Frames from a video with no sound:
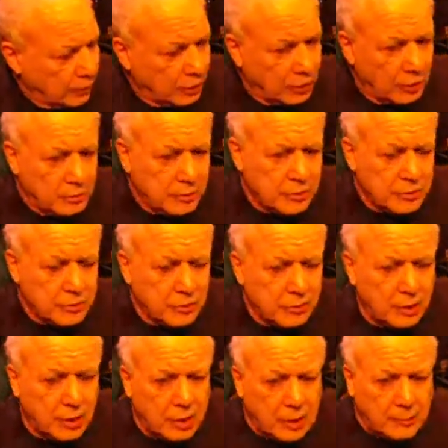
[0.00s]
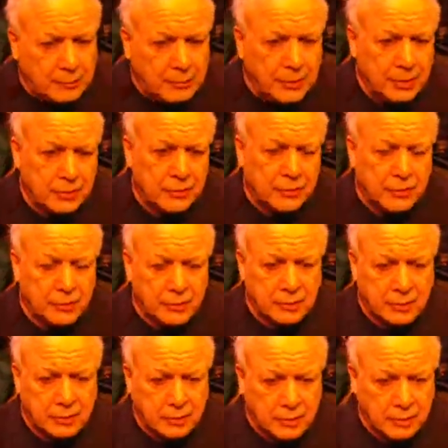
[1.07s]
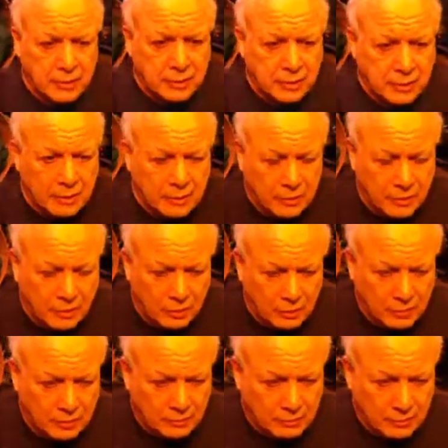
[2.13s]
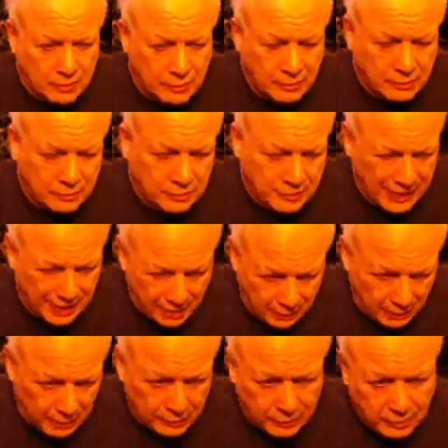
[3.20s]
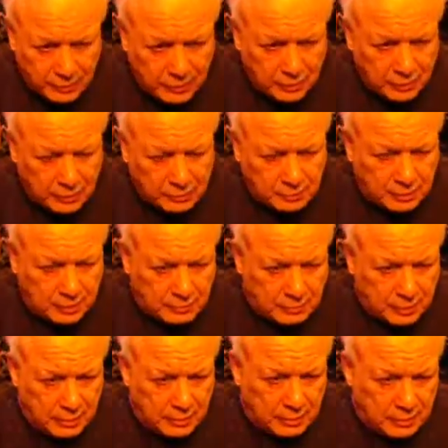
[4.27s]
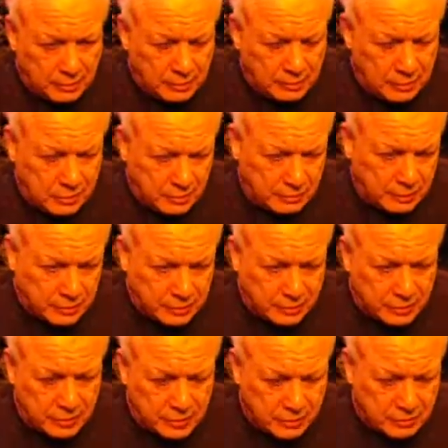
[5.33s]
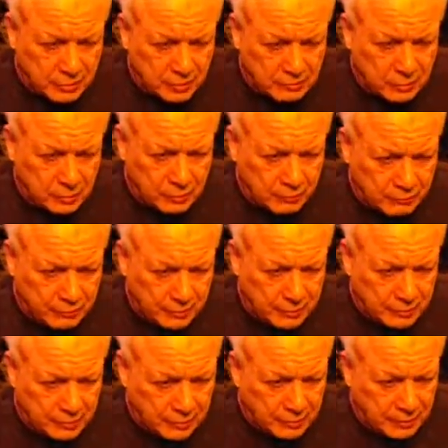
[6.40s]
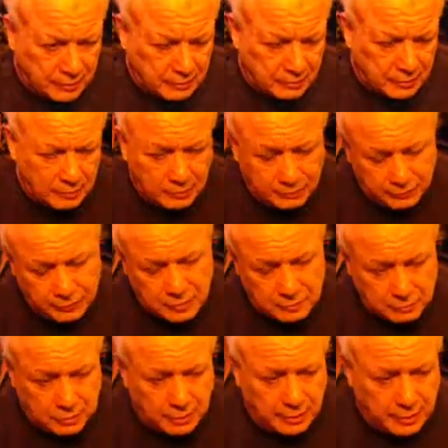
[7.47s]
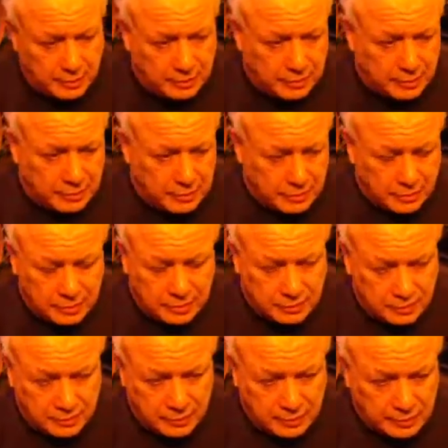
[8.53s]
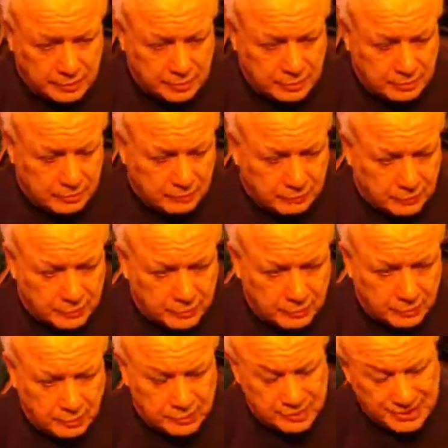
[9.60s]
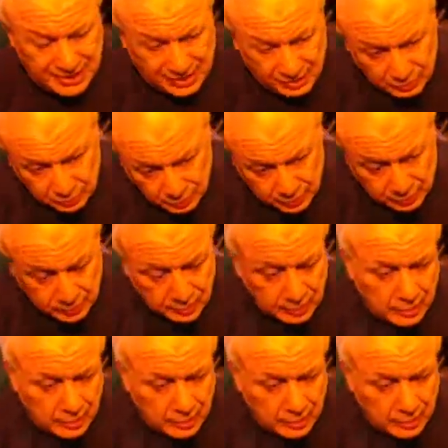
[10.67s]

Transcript: always tune up into the note rather than down into the note. That way the stretch of the string won't affect it later on. When you first play it, it starts to go out of tune if you tune it downward.